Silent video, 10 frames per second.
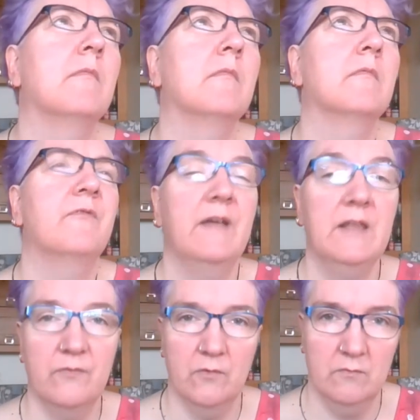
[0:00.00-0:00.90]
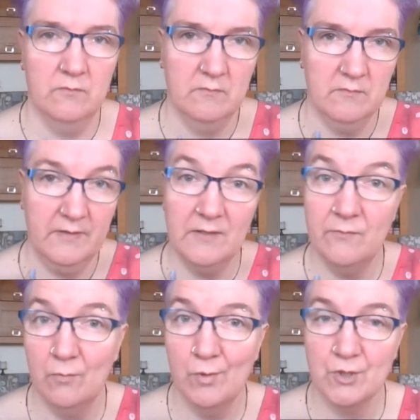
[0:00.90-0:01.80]
Faithful
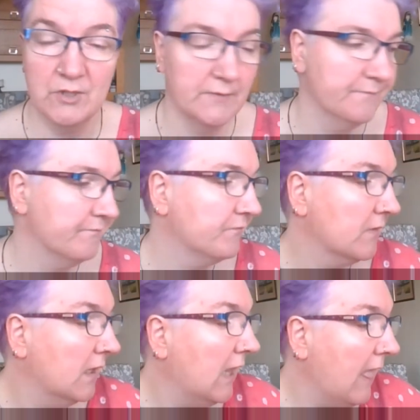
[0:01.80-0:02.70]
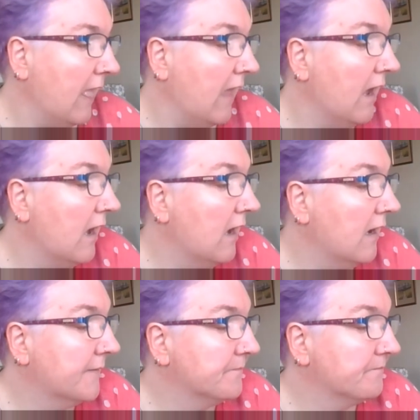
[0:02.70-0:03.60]
watchers.
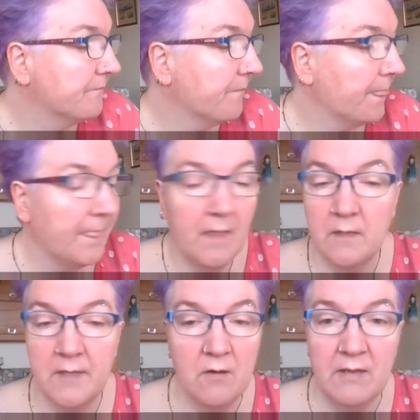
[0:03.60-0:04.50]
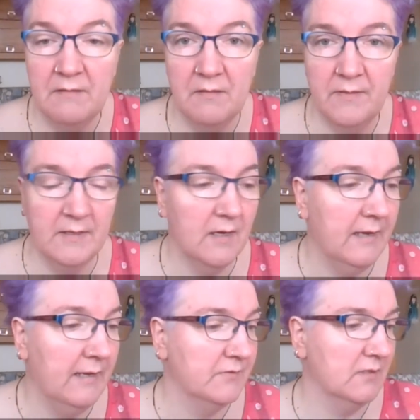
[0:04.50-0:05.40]
The only other thing that I
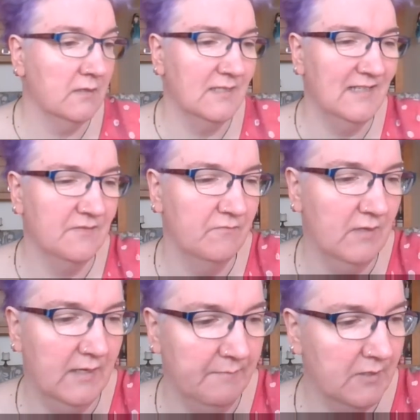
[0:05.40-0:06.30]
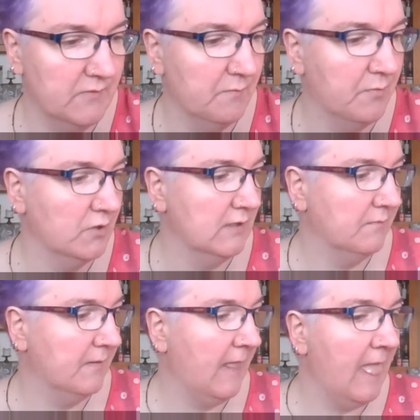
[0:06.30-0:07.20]
have started isn't really much of a
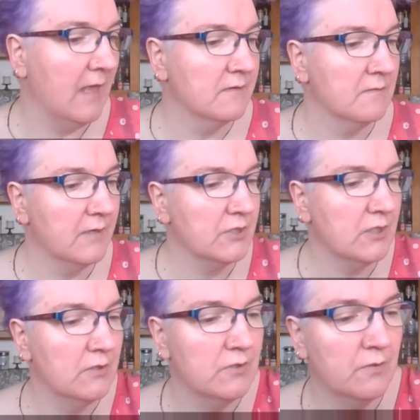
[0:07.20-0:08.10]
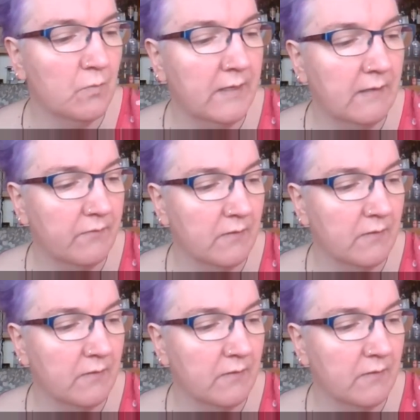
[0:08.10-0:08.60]
project, but do you remember I showed you the weave